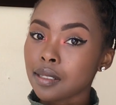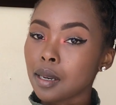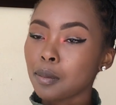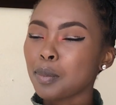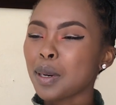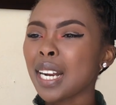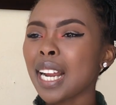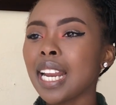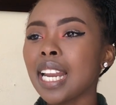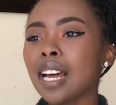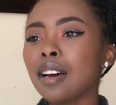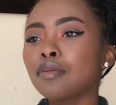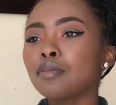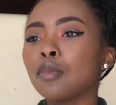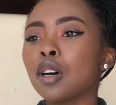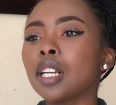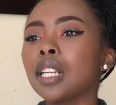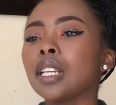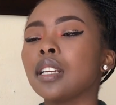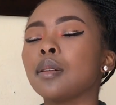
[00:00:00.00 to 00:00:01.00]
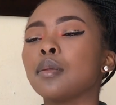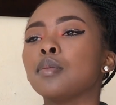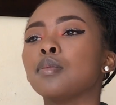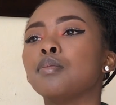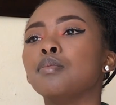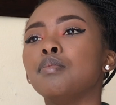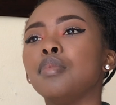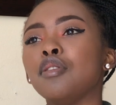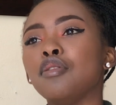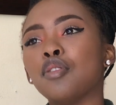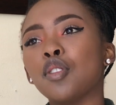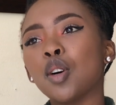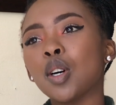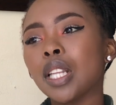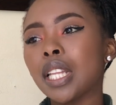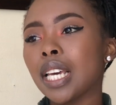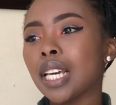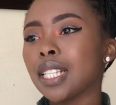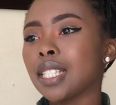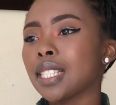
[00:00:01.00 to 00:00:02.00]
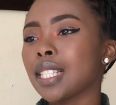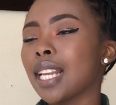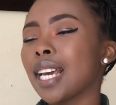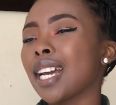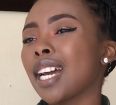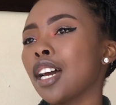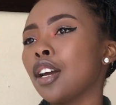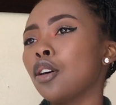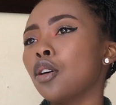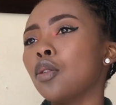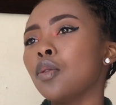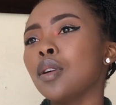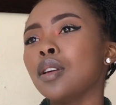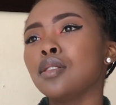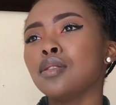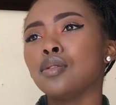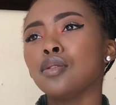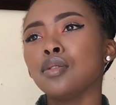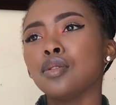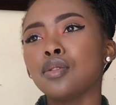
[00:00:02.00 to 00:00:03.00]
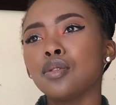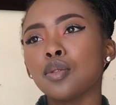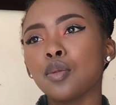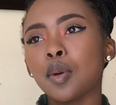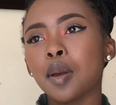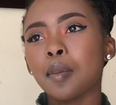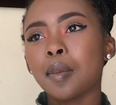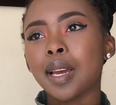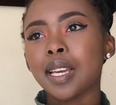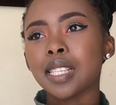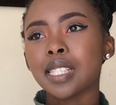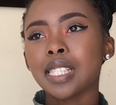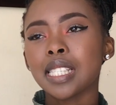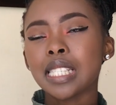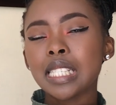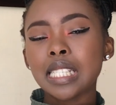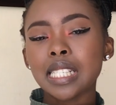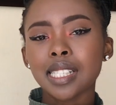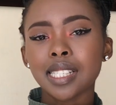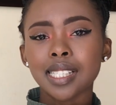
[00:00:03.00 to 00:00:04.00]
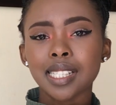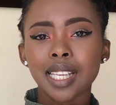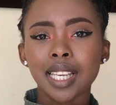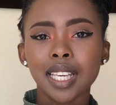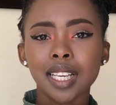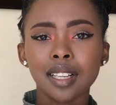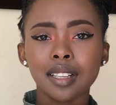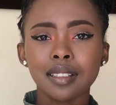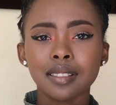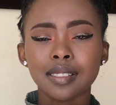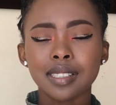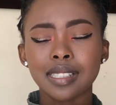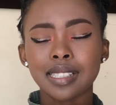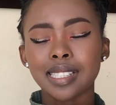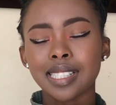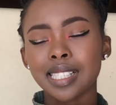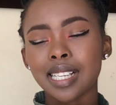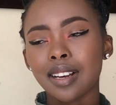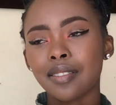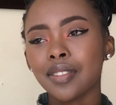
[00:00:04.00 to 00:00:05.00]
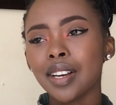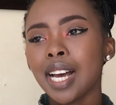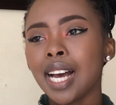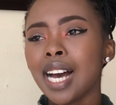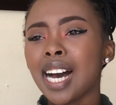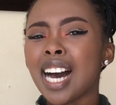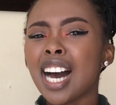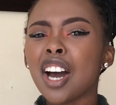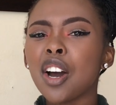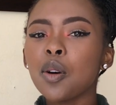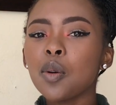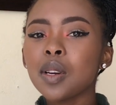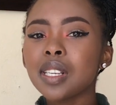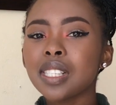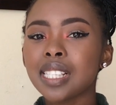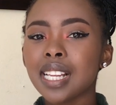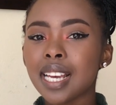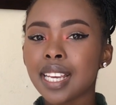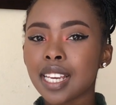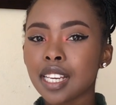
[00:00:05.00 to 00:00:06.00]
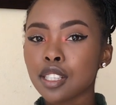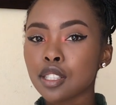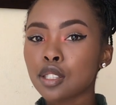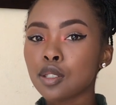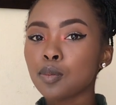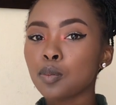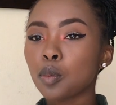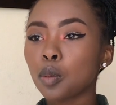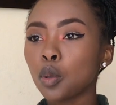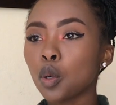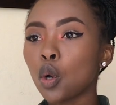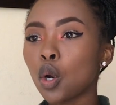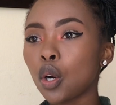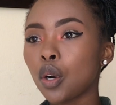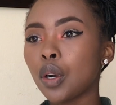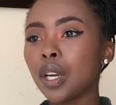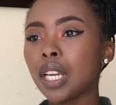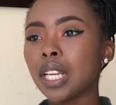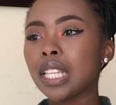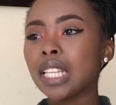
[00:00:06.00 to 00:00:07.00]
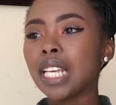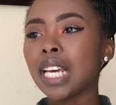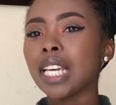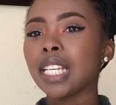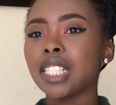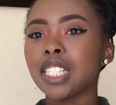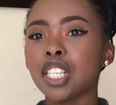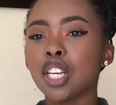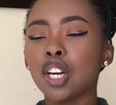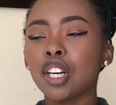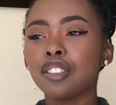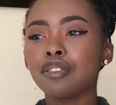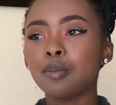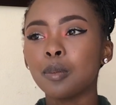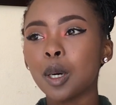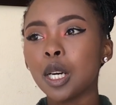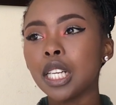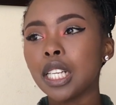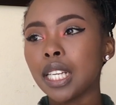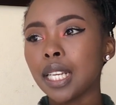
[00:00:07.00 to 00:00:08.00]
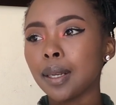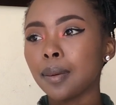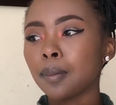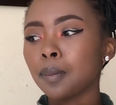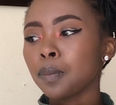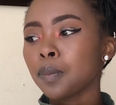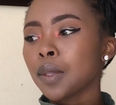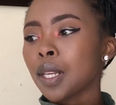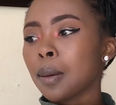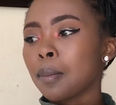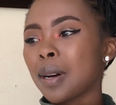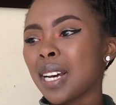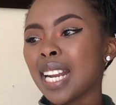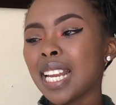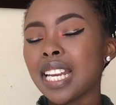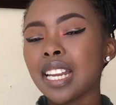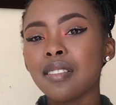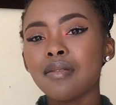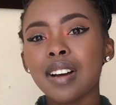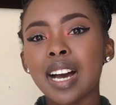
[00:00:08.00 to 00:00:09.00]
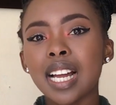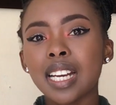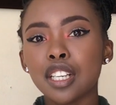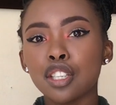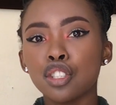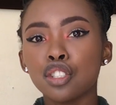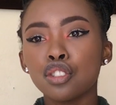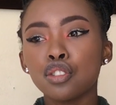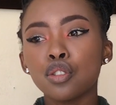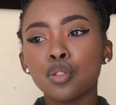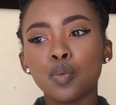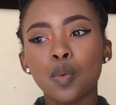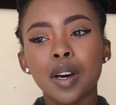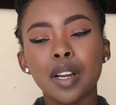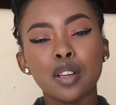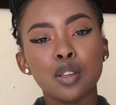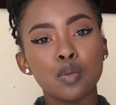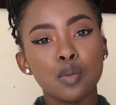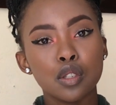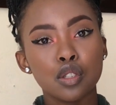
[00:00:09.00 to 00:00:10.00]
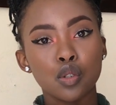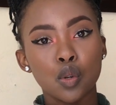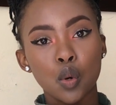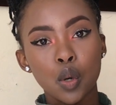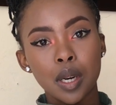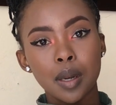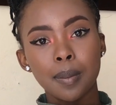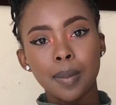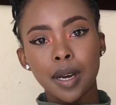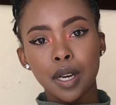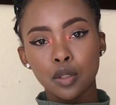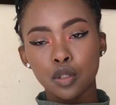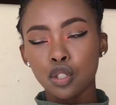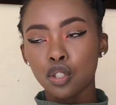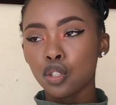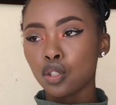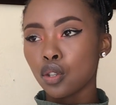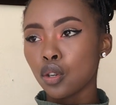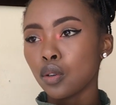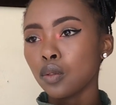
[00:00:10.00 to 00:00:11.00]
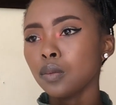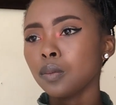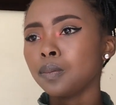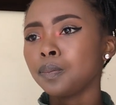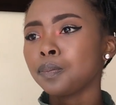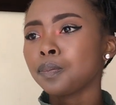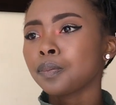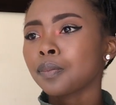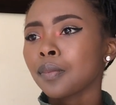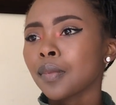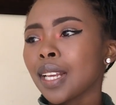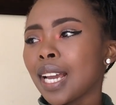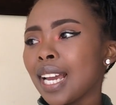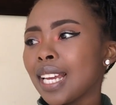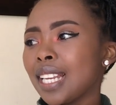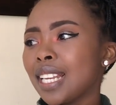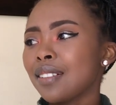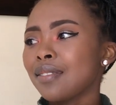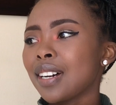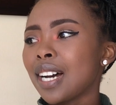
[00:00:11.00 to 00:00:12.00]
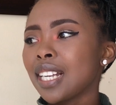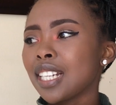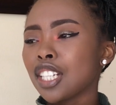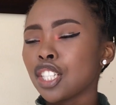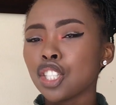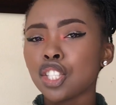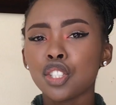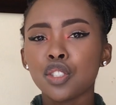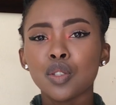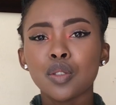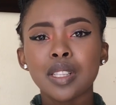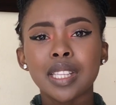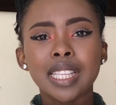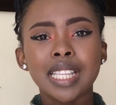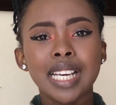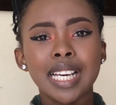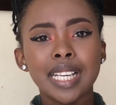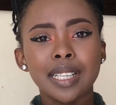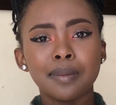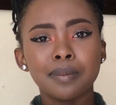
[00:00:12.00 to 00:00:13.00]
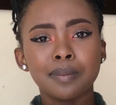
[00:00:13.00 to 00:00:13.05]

but I loved modeling before that. Like, I always used to wear my sister's heels and stuff. I always like exploring the idea of modeling, but I never understood what it was all about. I never understood the